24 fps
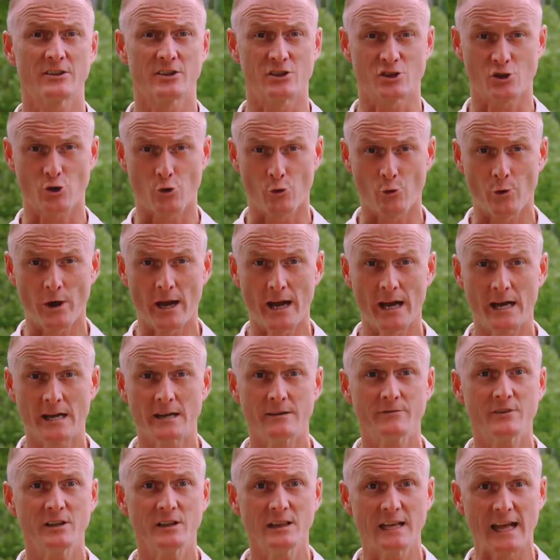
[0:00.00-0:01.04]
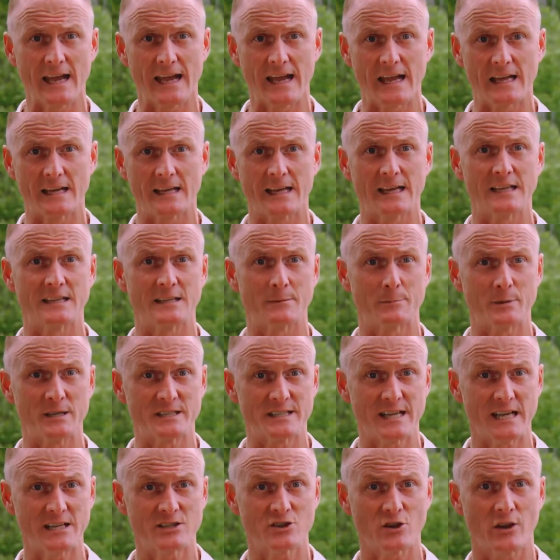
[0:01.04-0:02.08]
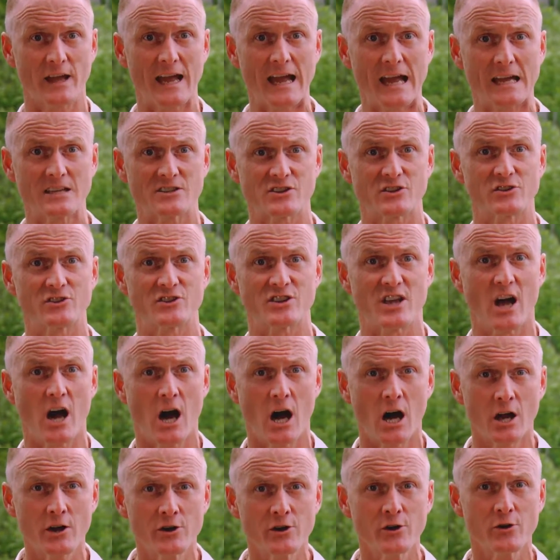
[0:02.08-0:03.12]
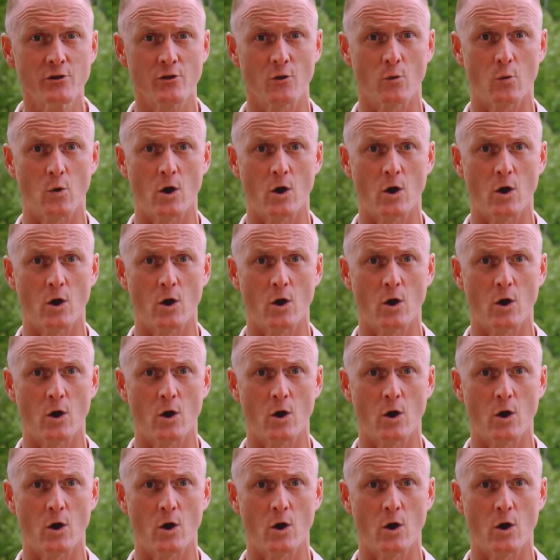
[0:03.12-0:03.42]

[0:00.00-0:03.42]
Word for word: The terrain of the land and the potential hazards under the